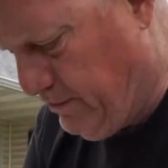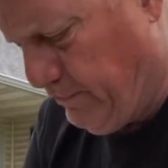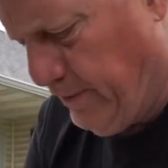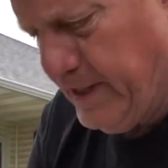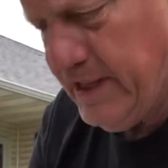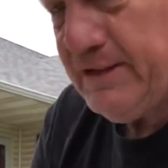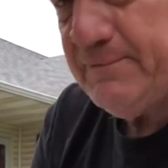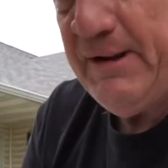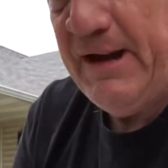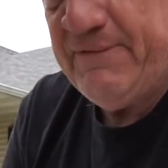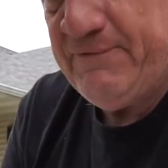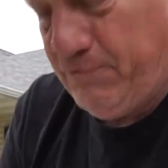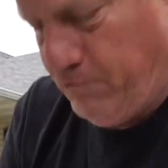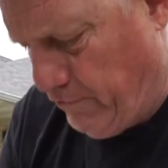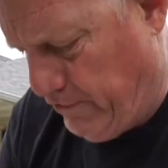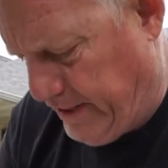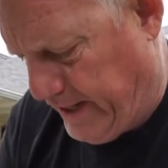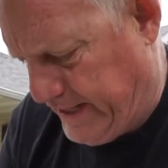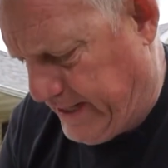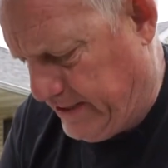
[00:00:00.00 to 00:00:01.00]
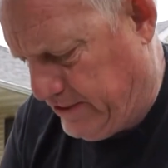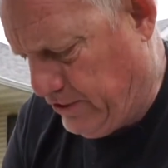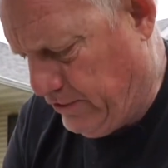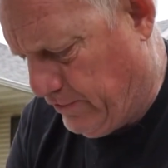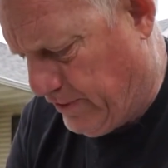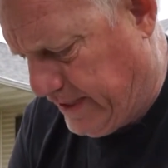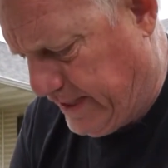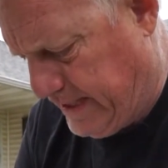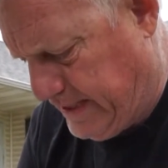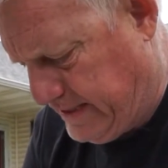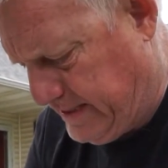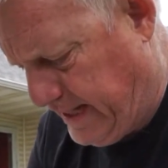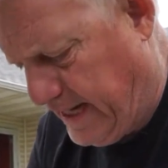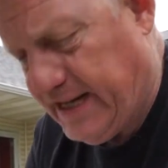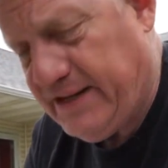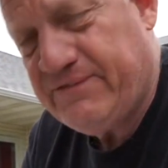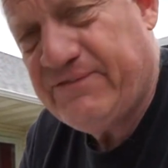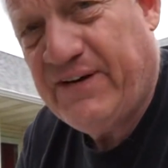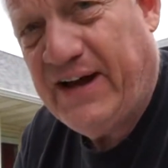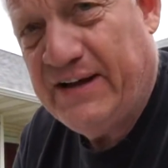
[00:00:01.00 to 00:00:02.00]
running about 492 on
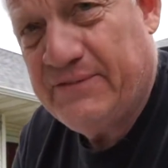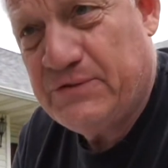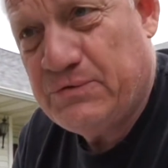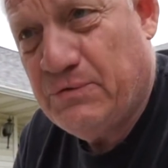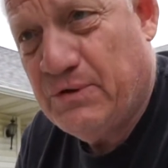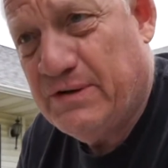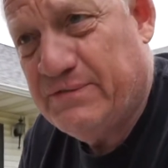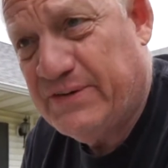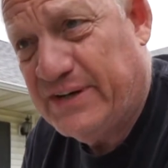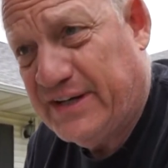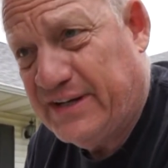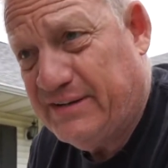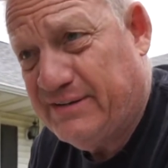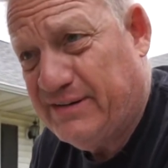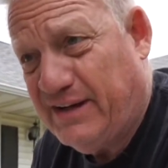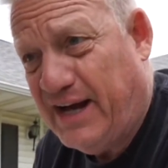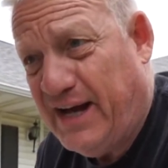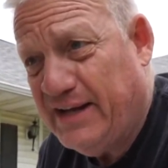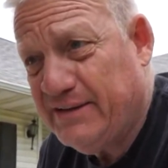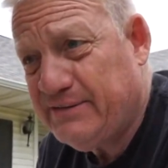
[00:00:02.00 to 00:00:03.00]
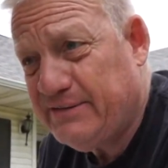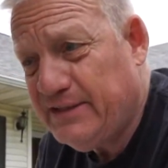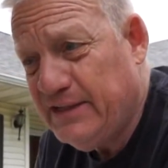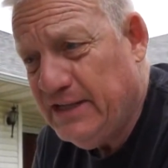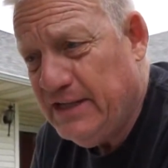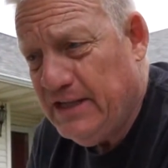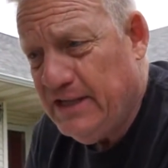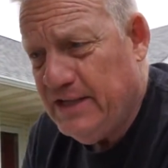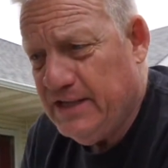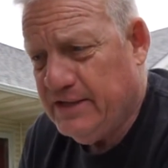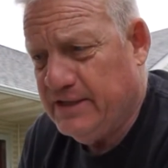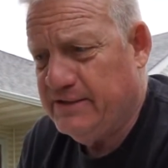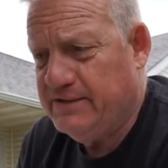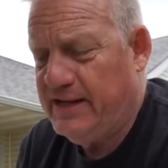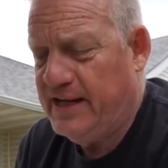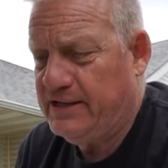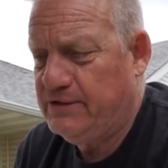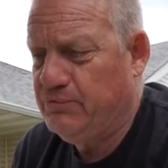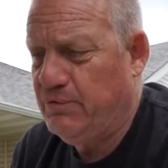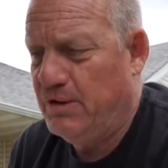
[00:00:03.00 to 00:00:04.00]
intake, 512 on exhaust, because
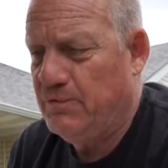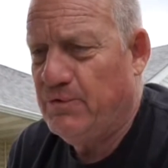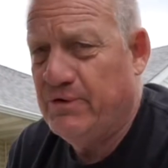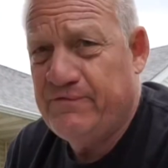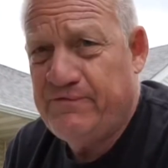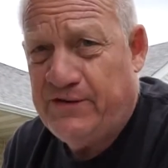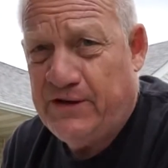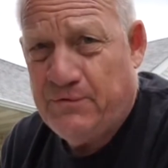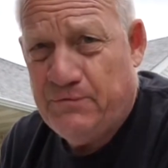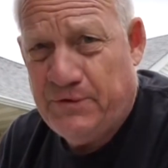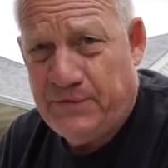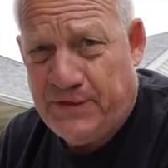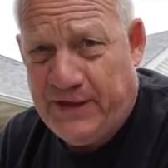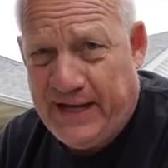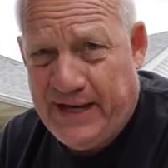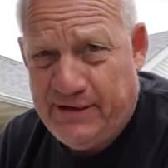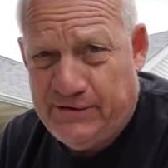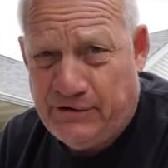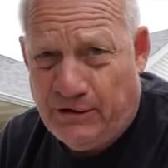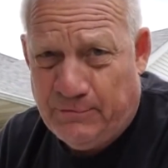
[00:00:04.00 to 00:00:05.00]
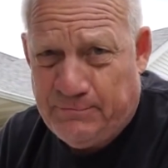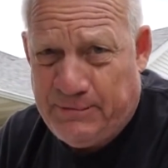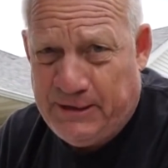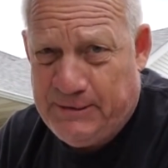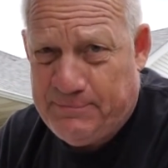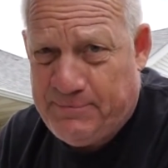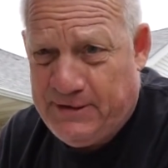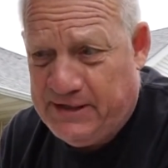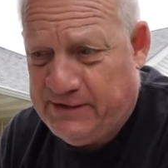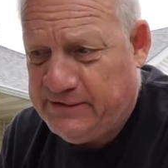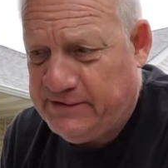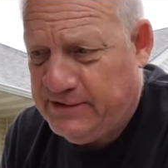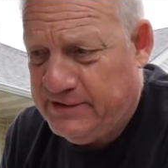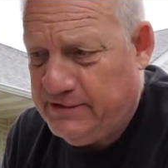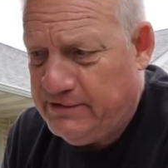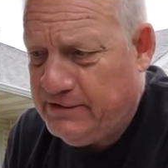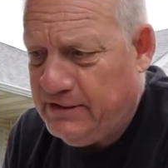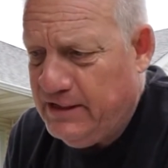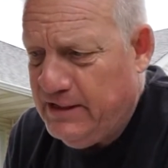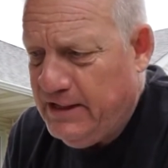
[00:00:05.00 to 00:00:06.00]
that's what will fit with the SRP
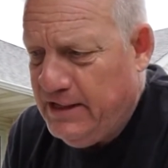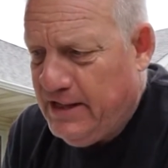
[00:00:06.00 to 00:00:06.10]
pistons.